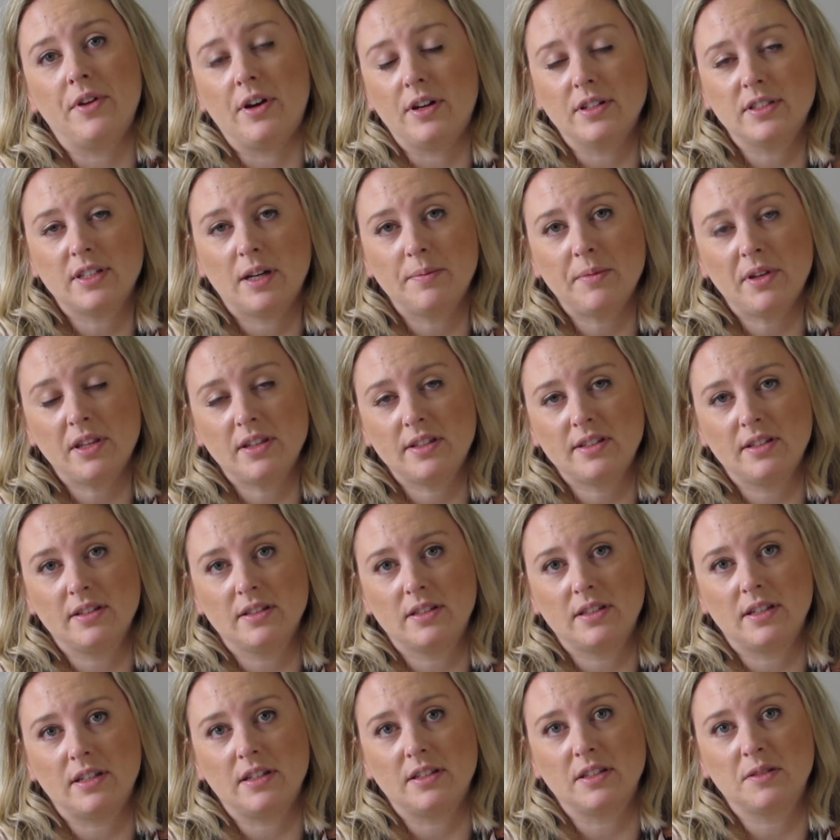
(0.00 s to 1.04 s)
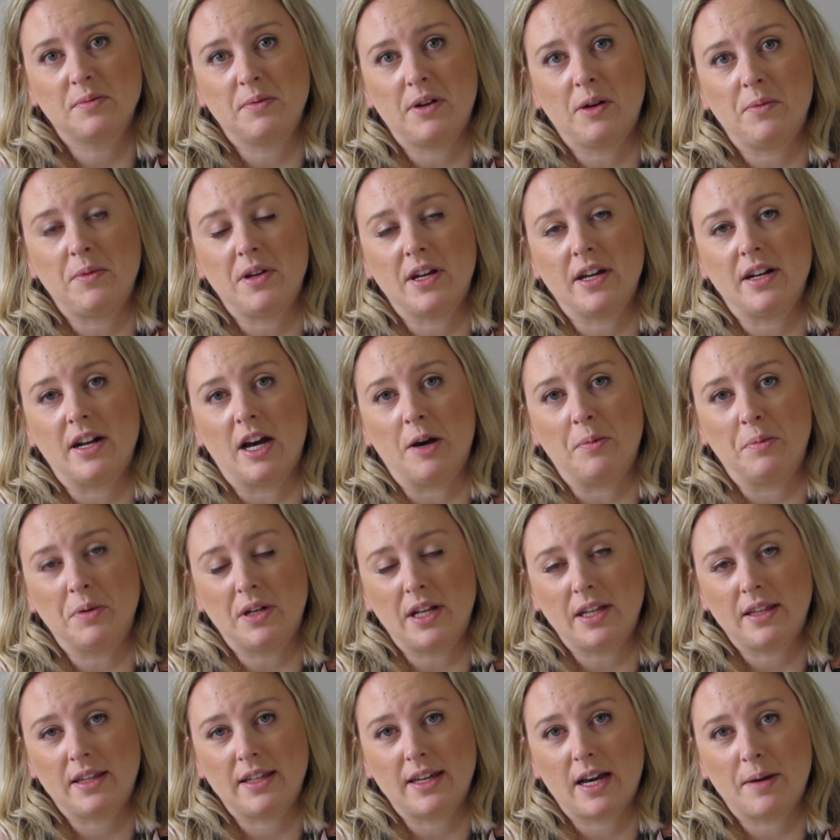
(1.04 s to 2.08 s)
There are some instances where we can
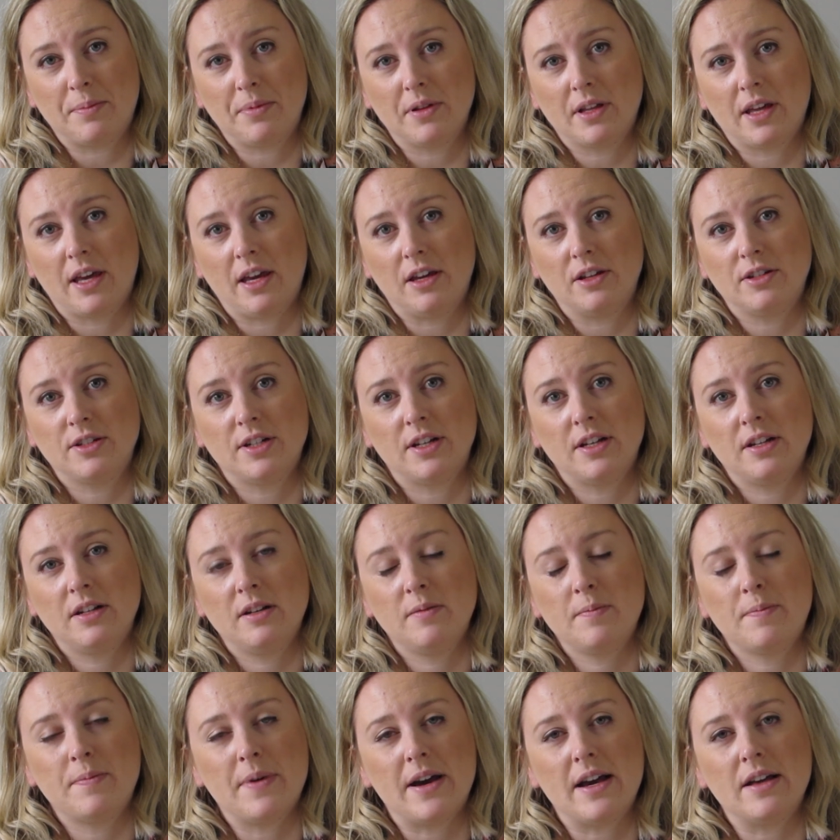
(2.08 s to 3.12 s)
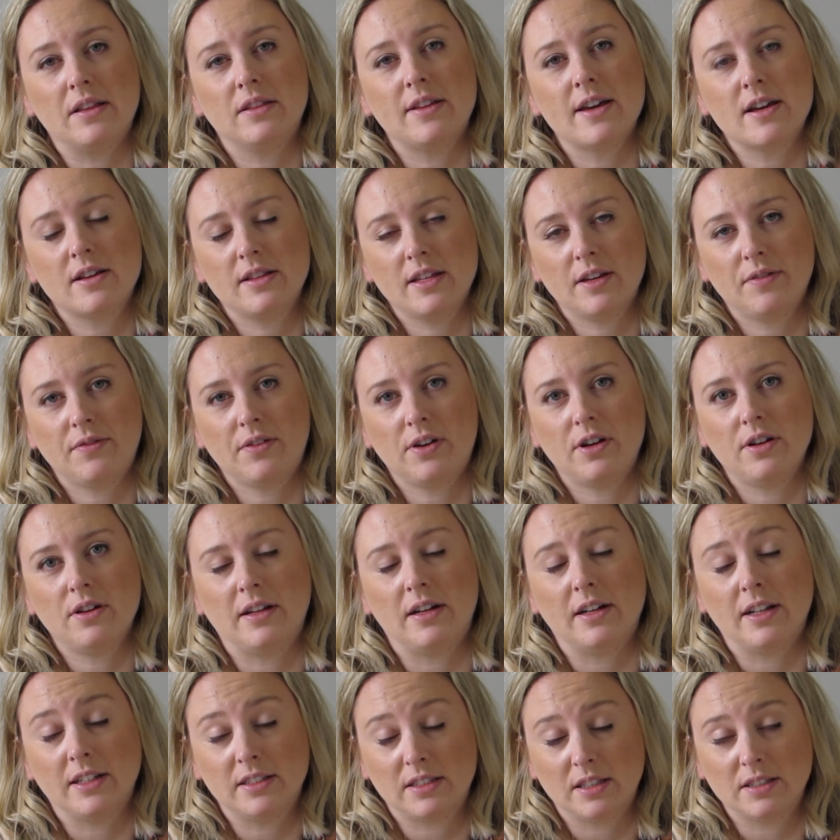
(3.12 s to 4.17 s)
update the application, but likely for
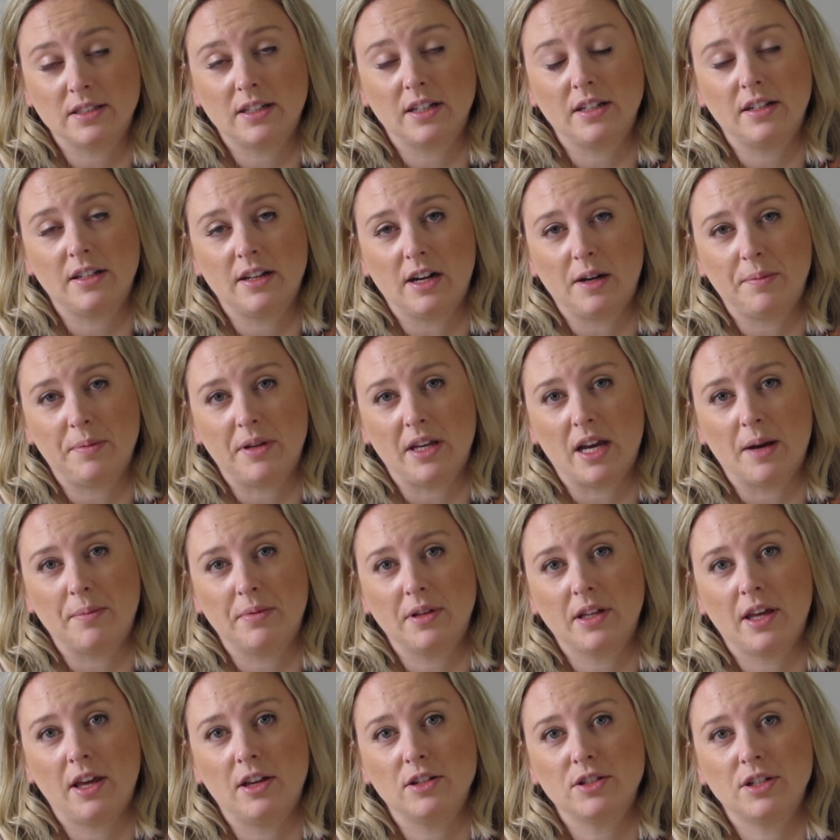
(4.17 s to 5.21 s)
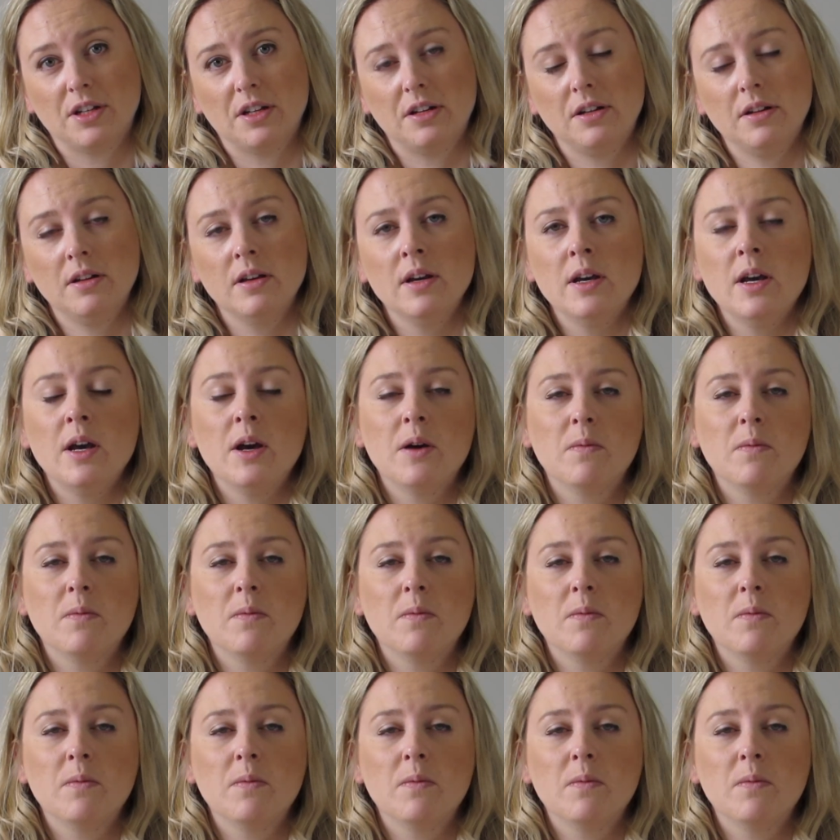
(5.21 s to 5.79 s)
an existing TRP application,